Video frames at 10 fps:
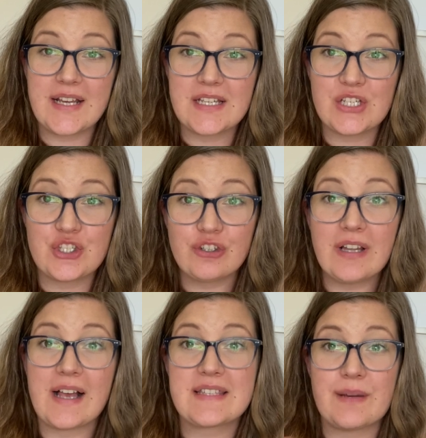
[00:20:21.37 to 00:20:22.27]
didn't do
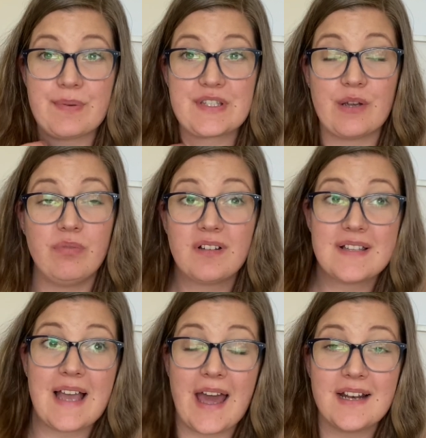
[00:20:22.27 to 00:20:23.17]
last episode because
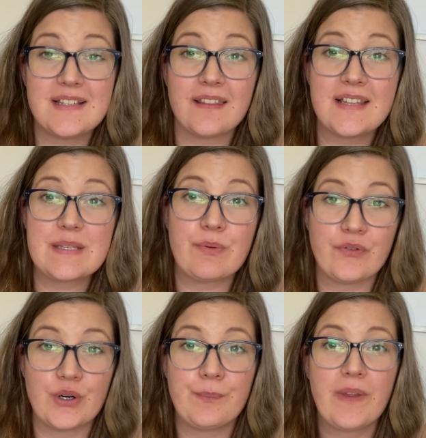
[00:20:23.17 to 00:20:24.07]
I hadn't done this
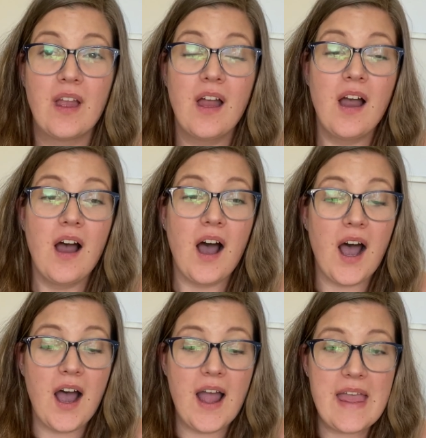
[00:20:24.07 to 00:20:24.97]
before.
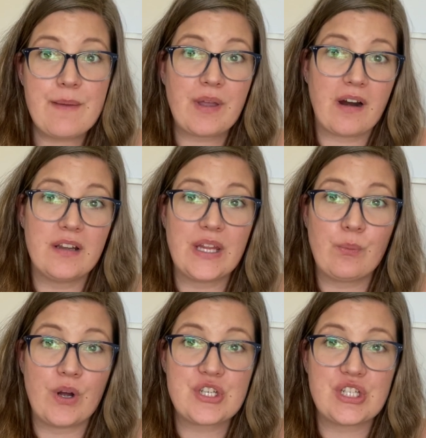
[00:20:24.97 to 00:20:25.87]
I am currently
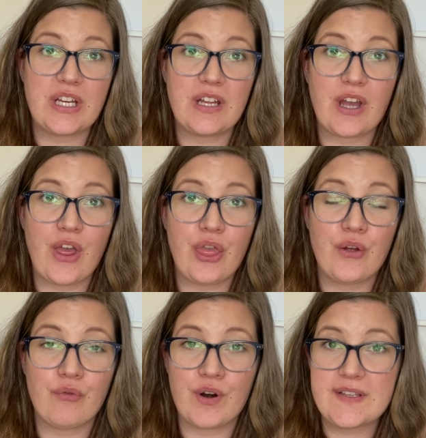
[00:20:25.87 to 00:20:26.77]
watching the
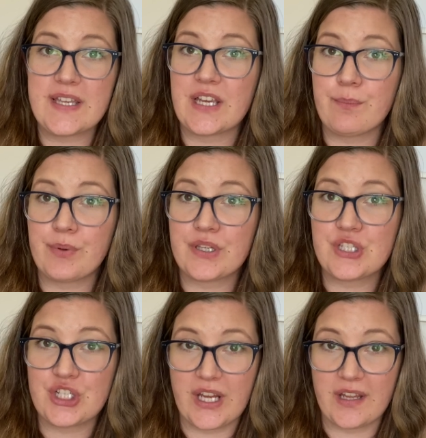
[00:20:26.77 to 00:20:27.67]
Rosehip
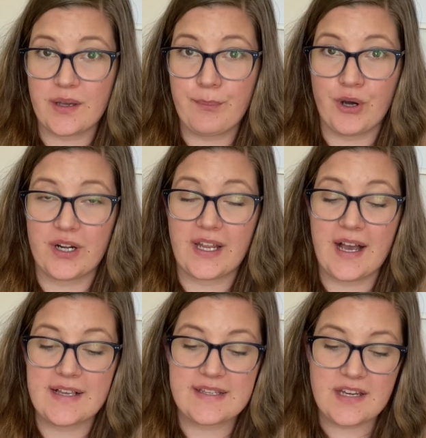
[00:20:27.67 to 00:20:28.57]
Chick
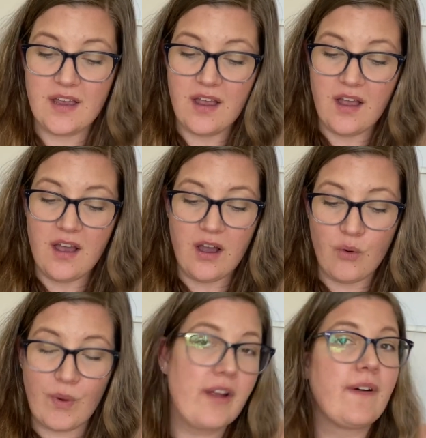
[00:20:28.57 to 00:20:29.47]
podcast.
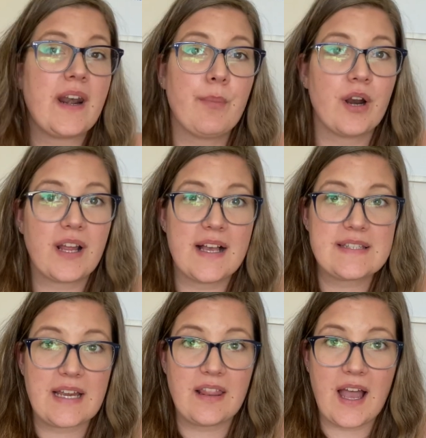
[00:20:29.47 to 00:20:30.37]
When I find a podcast
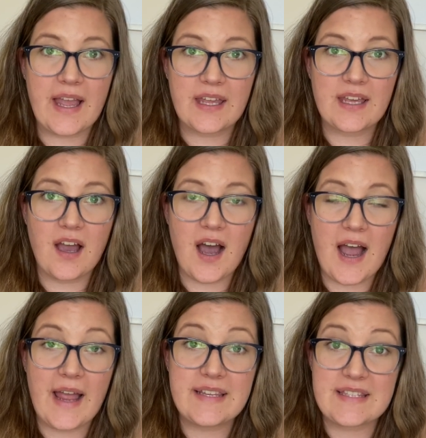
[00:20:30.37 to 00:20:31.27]
I like,
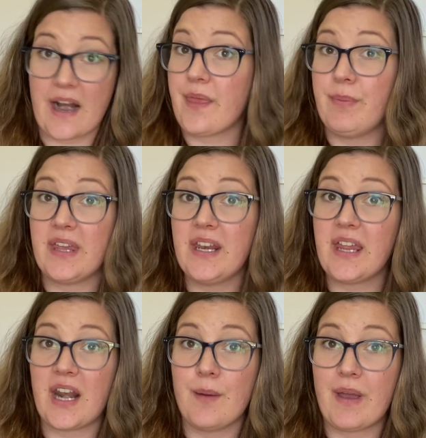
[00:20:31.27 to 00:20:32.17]
I start at the beginning
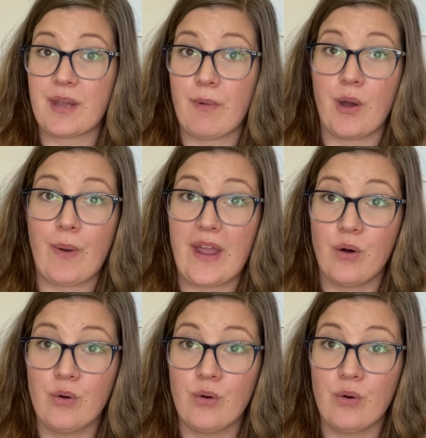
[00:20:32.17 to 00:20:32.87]
and I make my way